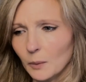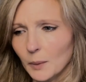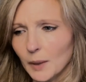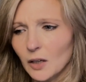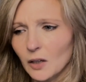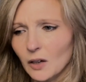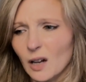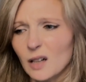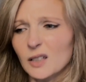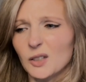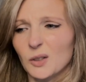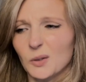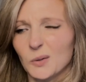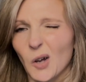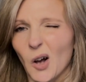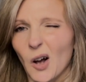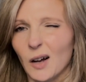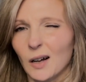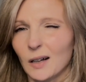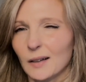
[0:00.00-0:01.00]
we could also
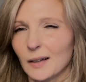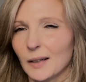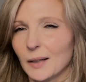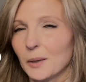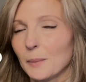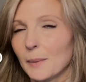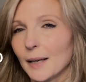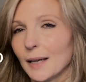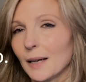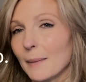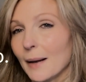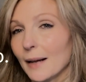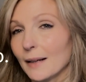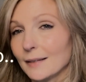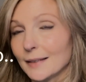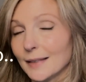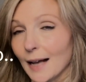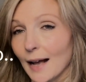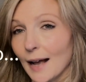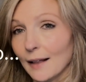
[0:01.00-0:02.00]
talk a little bit
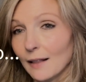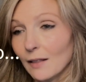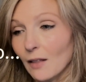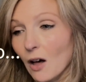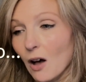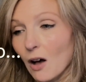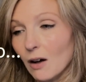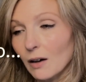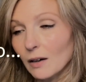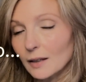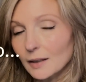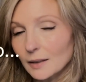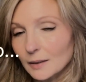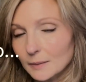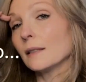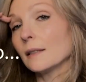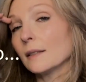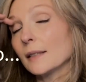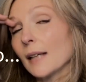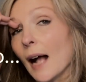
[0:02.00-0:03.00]
about dialogue.
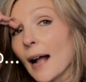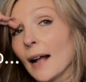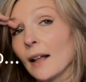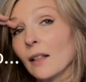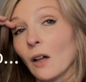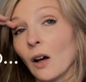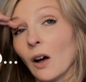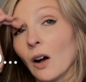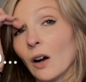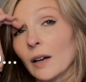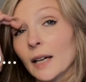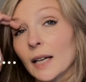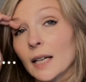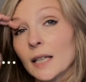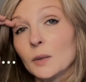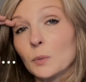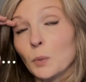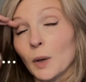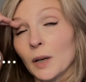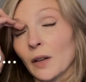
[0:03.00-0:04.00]
Dialogue
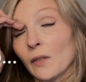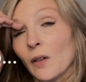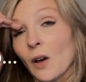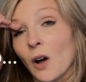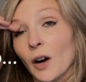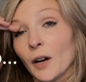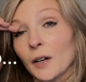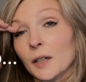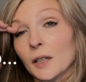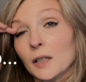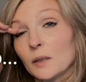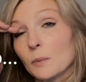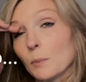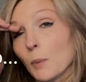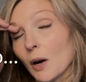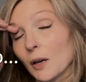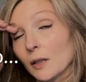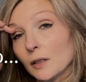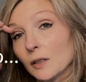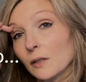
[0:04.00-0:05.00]
is one of the hardest
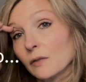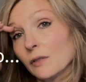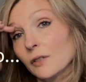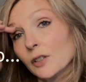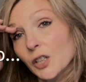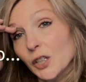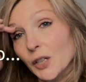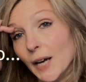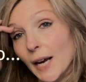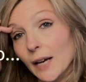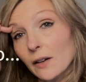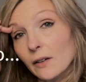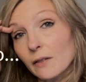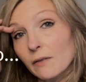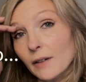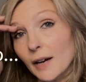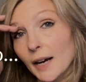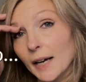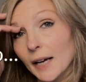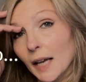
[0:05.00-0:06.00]
parts of creative
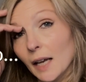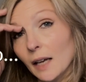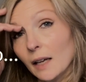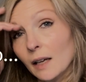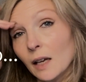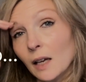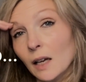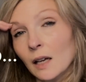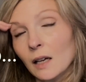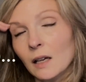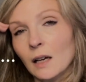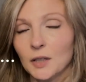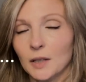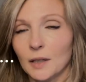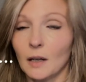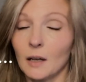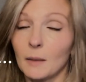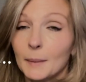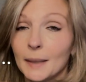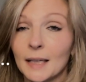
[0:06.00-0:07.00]
writing.
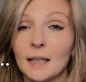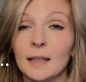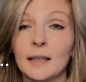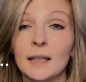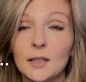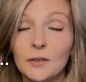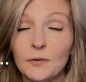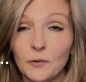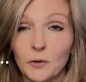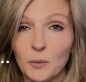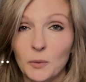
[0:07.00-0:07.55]
I mean, at least for